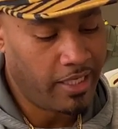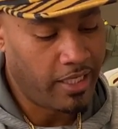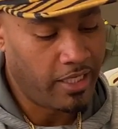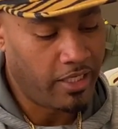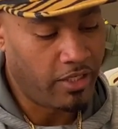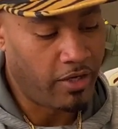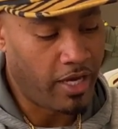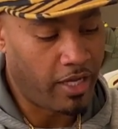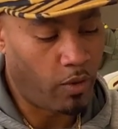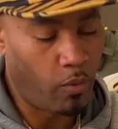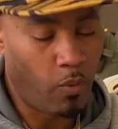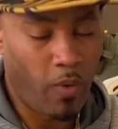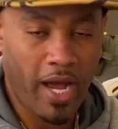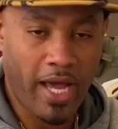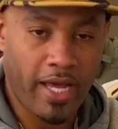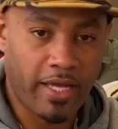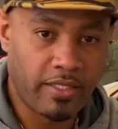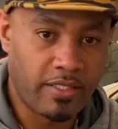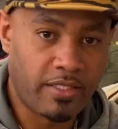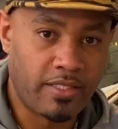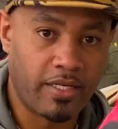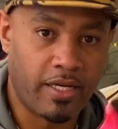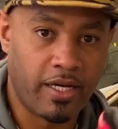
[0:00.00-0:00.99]
You had a
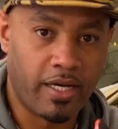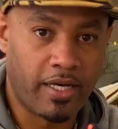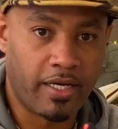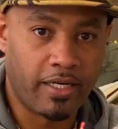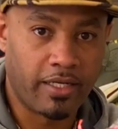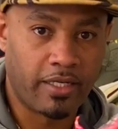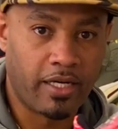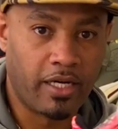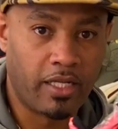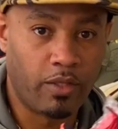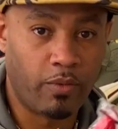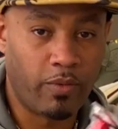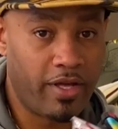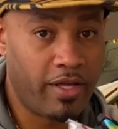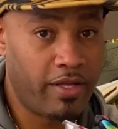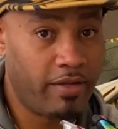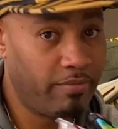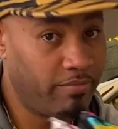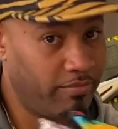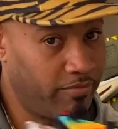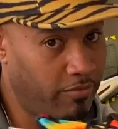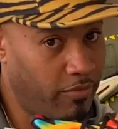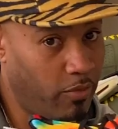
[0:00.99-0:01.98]
white
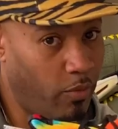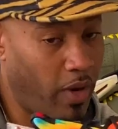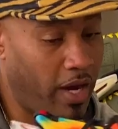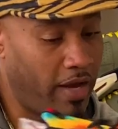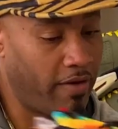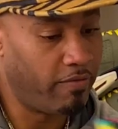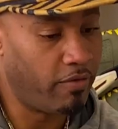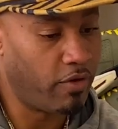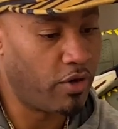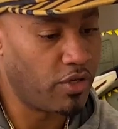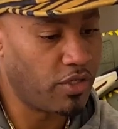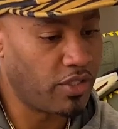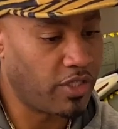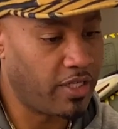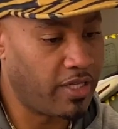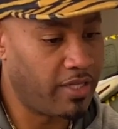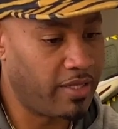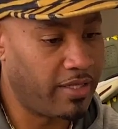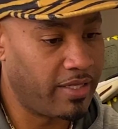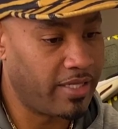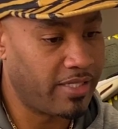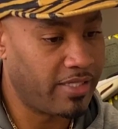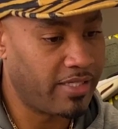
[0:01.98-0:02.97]
colorway, white version
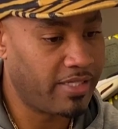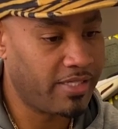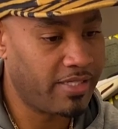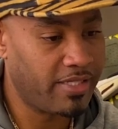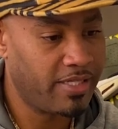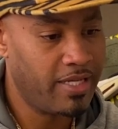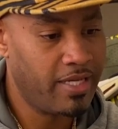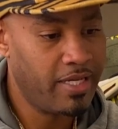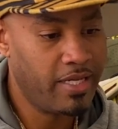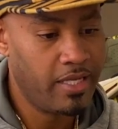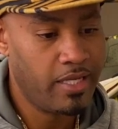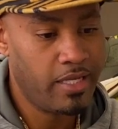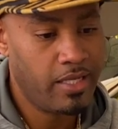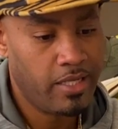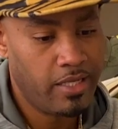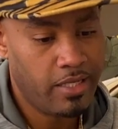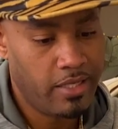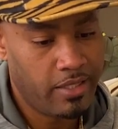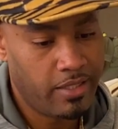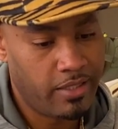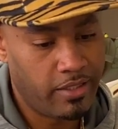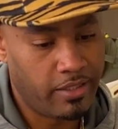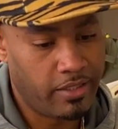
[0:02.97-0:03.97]
of this.
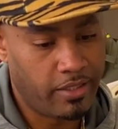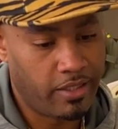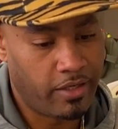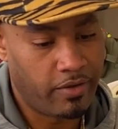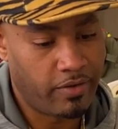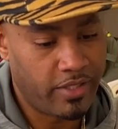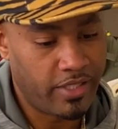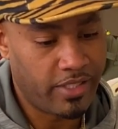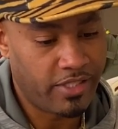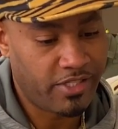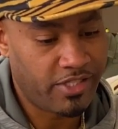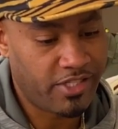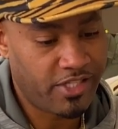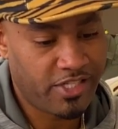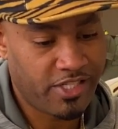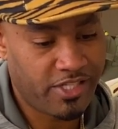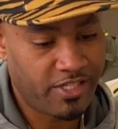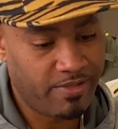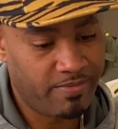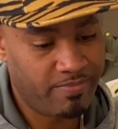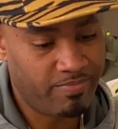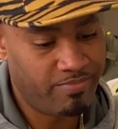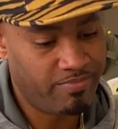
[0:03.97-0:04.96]
You know,
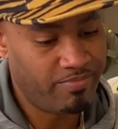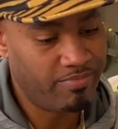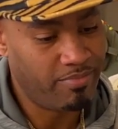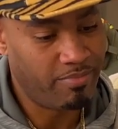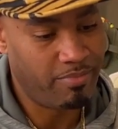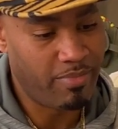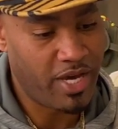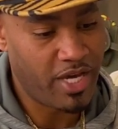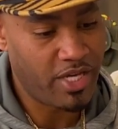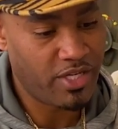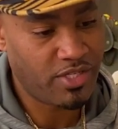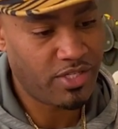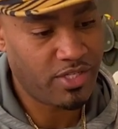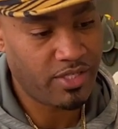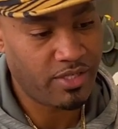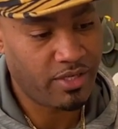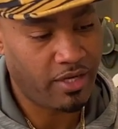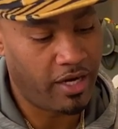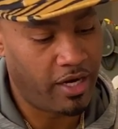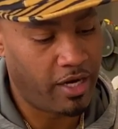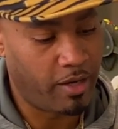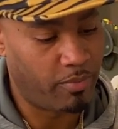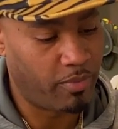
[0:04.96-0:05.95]
it's mesh
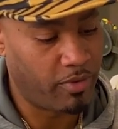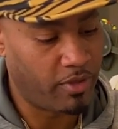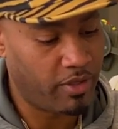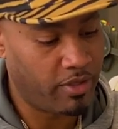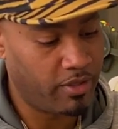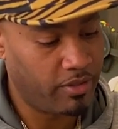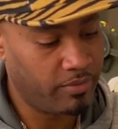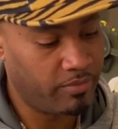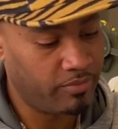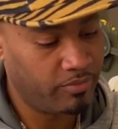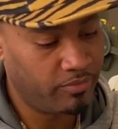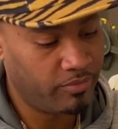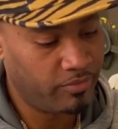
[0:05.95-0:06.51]
upper.